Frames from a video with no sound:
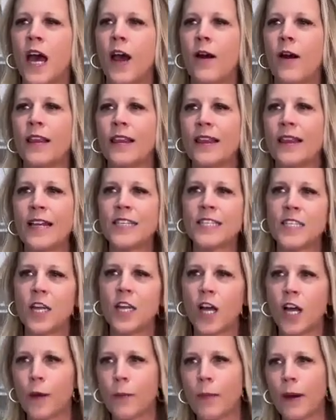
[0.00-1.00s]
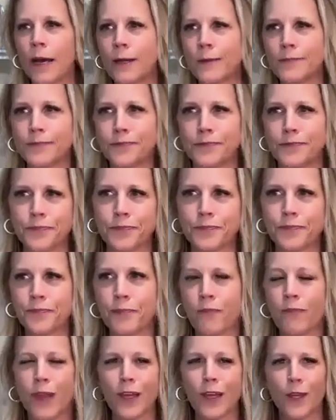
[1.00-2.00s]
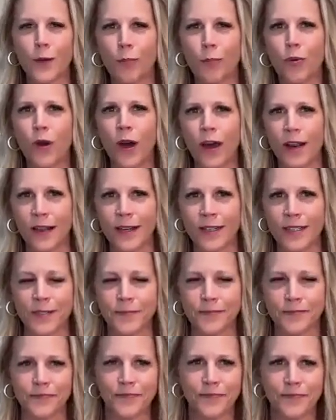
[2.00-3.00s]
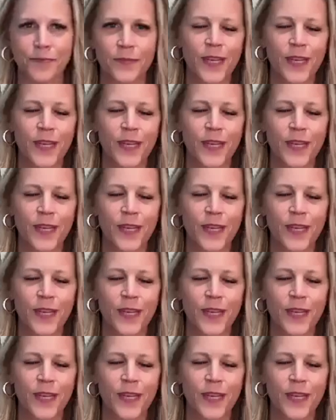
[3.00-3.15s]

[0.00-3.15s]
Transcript: All right, let's talk about the product.